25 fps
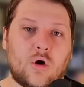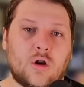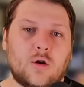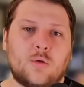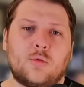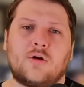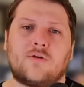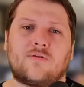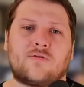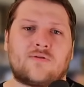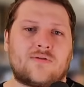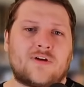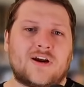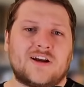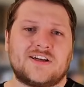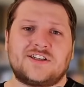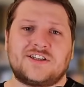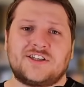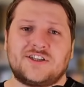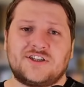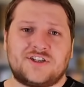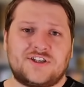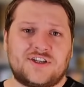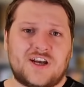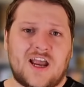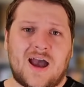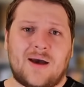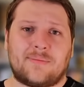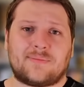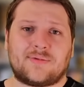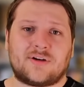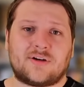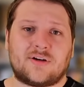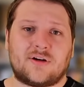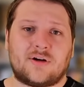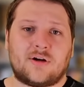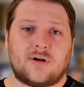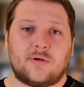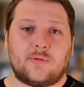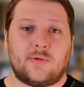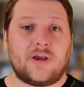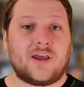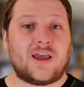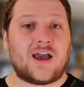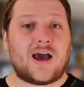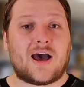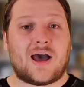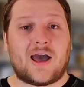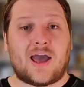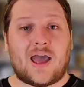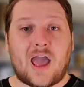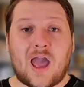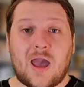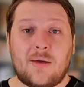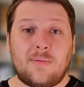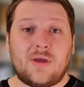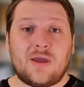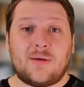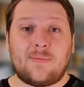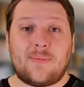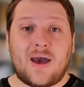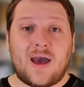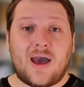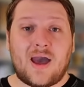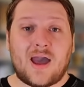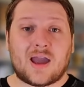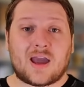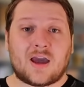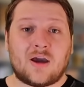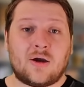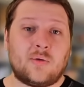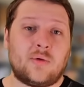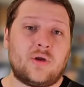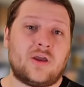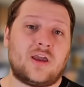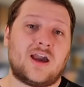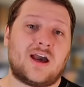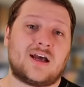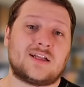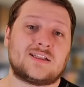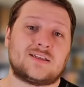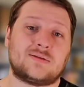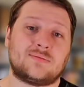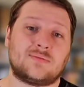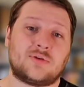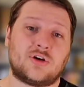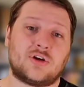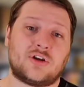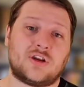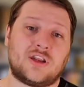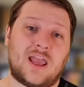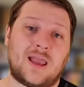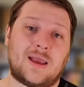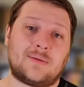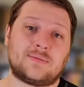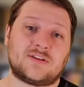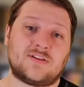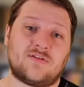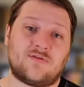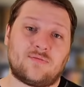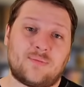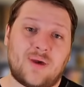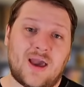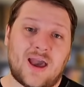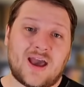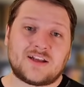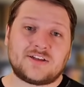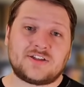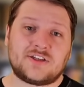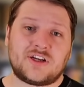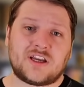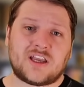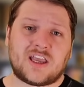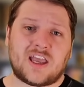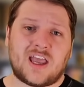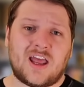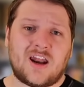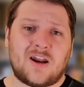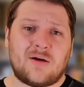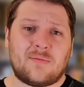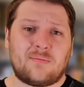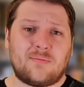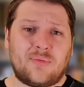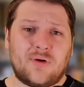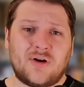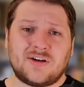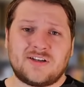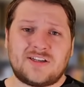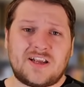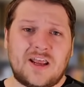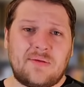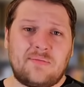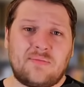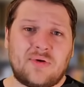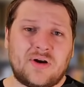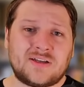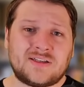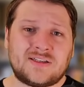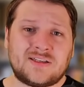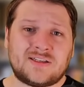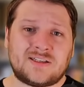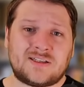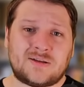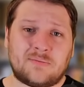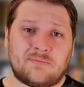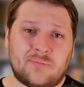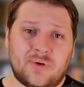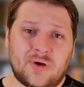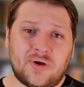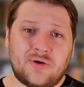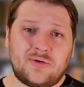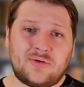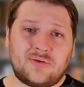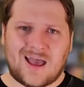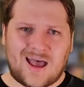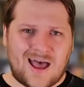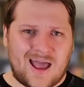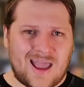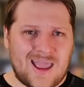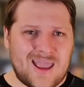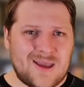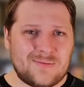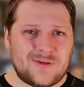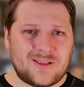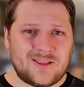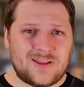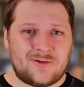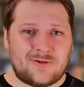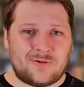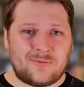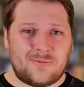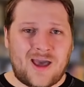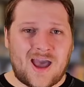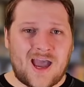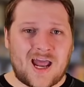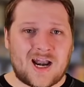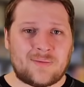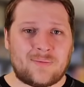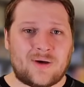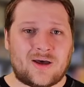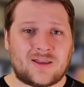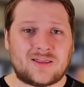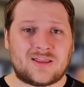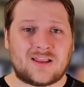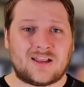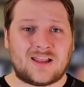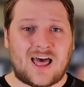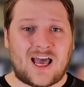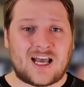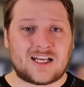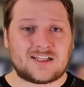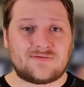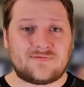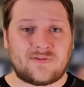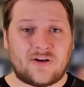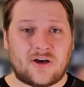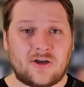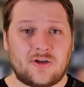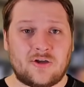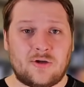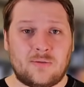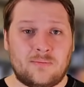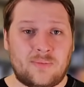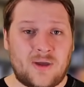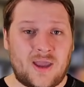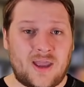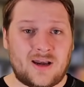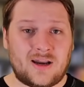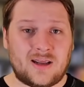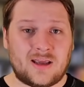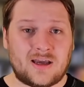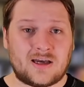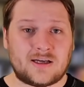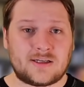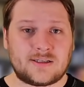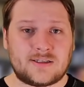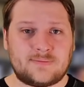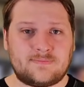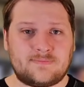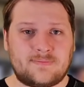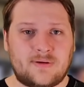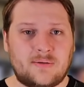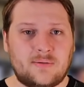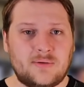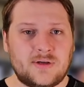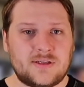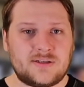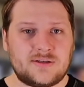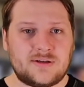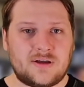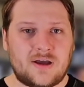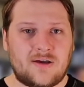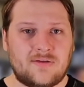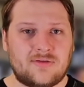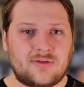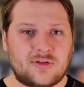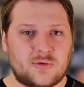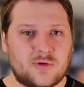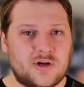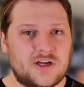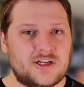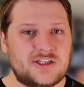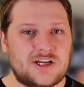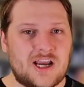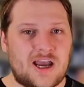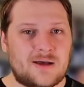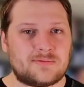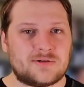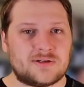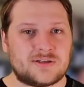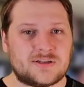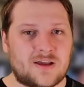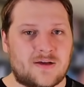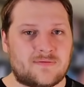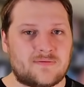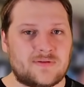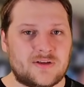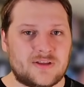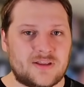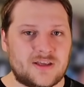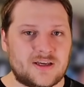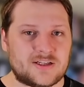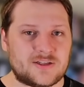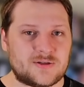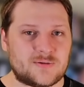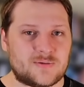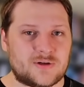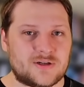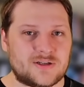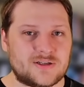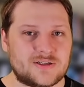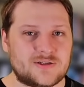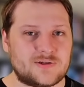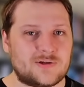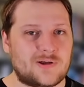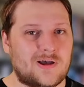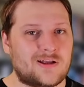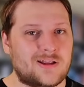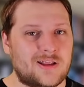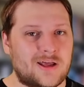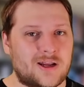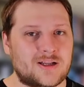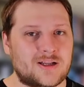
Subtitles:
a refreshing chapter. We got Emmy back, we got some good games of Magic, and a birthday present to boot. I am a little mad about the last volume baiting us, but we still have 3 chapters left of this one, so I'll let it